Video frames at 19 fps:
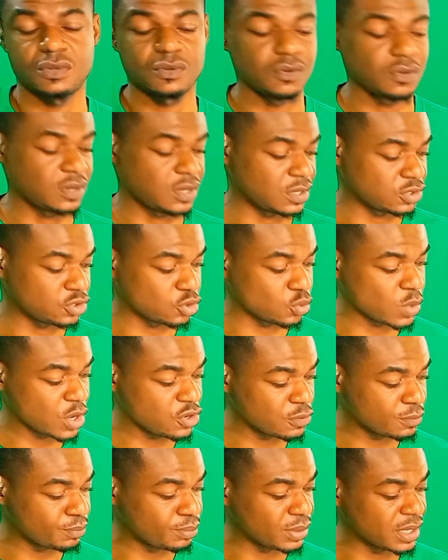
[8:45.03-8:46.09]
Okay, so when
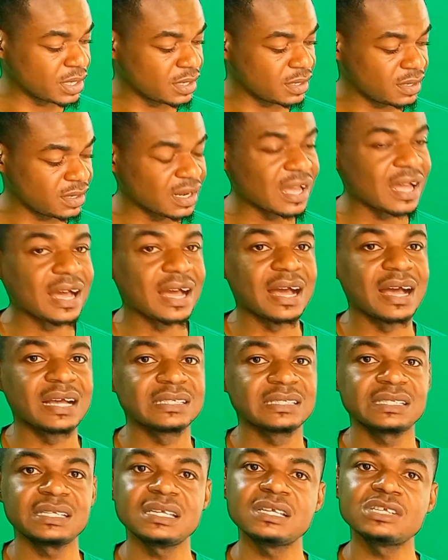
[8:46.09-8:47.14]
you play la
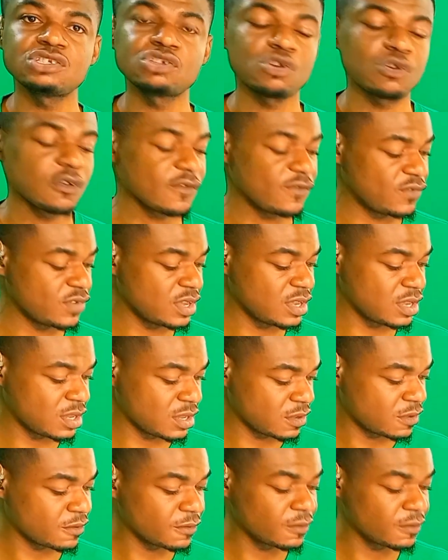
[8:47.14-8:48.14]
si so fi.